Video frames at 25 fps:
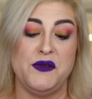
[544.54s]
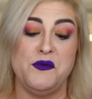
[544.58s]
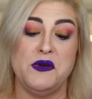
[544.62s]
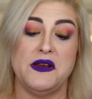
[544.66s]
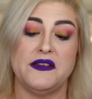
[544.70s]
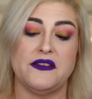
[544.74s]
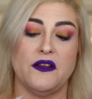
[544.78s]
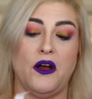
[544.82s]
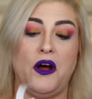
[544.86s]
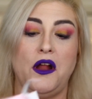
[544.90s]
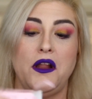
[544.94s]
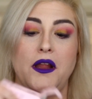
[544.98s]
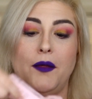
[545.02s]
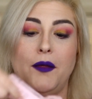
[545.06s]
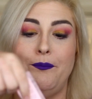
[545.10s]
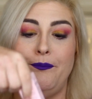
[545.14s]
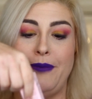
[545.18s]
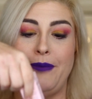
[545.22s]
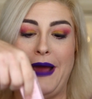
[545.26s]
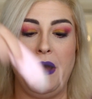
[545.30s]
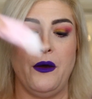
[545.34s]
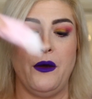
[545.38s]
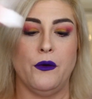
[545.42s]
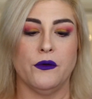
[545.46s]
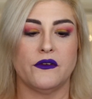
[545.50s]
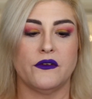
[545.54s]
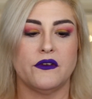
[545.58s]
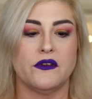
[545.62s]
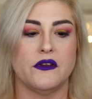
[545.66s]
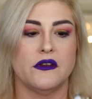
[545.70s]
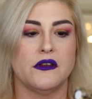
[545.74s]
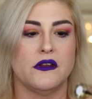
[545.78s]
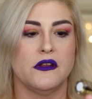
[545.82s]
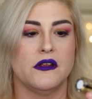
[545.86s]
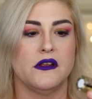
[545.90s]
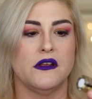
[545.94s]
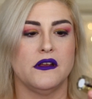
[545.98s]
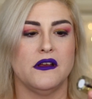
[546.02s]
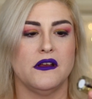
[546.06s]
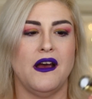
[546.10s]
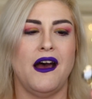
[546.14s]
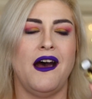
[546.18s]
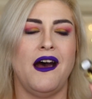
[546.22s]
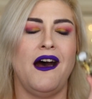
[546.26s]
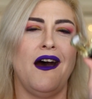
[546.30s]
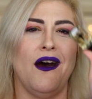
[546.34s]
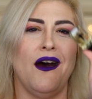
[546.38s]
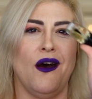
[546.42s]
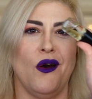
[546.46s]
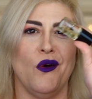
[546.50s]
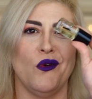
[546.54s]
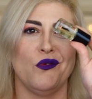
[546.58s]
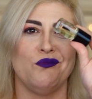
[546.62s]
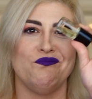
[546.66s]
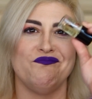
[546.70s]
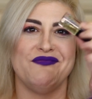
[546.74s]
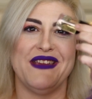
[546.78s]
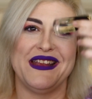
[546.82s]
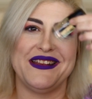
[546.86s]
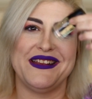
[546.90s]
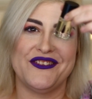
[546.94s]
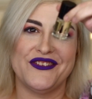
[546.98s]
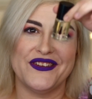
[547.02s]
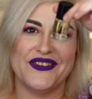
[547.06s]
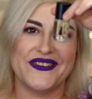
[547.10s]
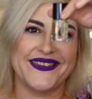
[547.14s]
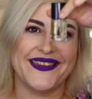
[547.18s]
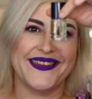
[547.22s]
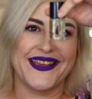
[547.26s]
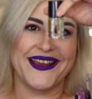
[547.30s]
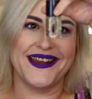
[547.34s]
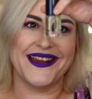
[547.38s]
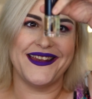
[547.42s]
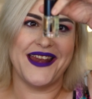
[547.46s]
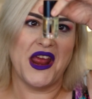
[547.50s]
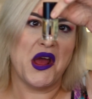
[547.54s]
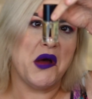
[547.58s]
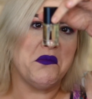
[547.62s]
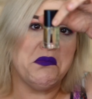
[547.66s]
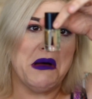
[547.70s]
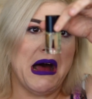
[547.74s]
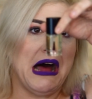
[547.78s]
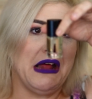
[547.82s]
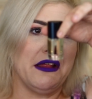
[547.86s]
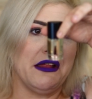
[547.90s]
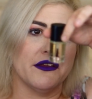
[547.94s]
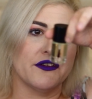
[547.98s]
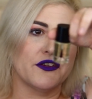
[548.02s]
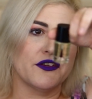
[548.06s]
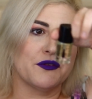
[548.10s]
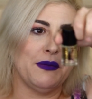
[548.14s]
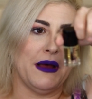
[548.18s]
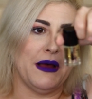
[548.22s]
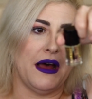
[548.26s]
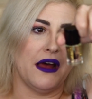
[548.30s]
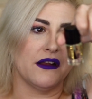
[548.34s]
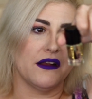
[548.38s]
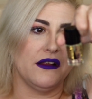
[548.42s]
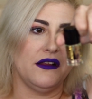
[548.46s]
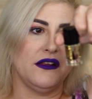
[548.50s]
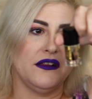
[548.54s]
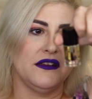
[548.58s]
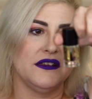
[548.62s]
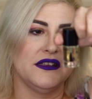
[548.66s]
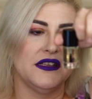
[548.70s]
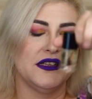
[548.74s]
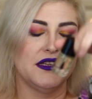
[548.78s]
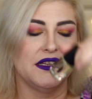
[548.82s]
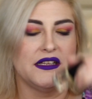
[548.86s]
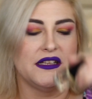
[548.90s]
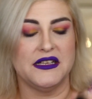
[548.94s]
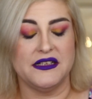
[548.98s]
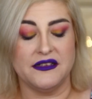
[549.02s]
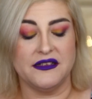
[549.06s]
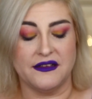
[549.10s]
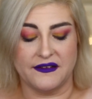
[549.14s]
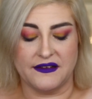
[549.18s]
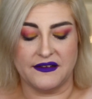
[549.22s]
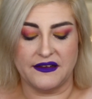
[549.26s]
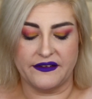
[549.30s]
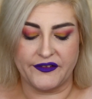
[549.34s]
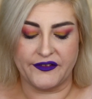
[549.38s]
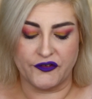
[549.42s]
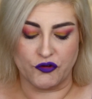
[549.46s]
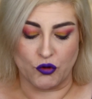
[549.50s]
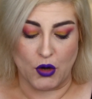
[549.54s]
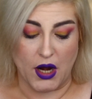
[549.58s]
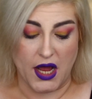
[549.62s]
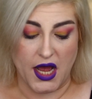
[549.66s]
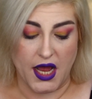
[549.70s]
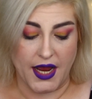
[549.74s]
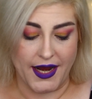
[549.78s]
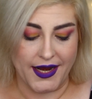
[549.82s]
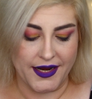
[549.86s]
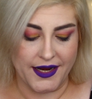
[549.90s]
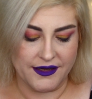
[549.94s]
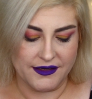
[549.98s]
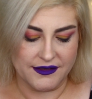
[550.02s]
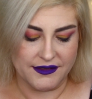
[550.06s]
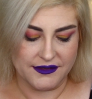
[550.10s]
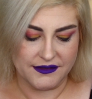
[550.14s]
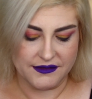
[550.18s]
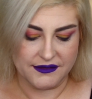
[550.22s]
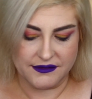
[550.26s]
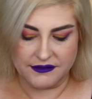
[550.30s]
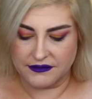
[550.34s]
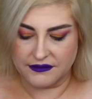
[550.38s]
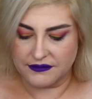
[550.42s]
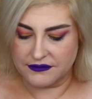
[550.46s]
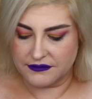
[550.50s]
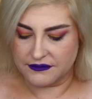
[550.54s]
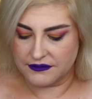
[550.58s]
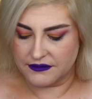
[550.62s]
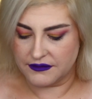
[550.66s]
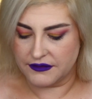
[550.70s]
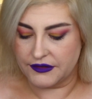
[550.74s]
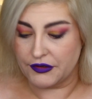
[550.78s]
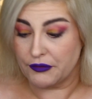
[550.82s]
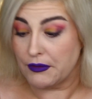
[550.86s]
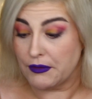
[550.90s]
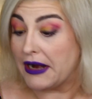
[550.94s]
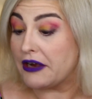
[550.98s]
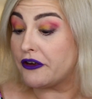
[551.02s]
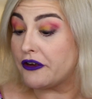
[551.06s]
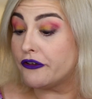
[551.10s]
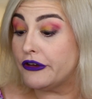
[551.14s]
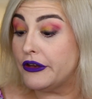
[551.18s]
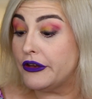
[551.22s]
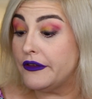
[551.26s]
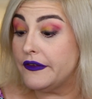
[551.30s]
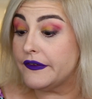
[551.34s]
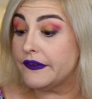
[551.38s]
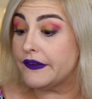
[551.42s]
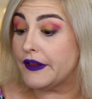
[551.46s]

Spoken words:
what it's all about. Oh, it's just like a nail polish bottle. Does this dry? Directions,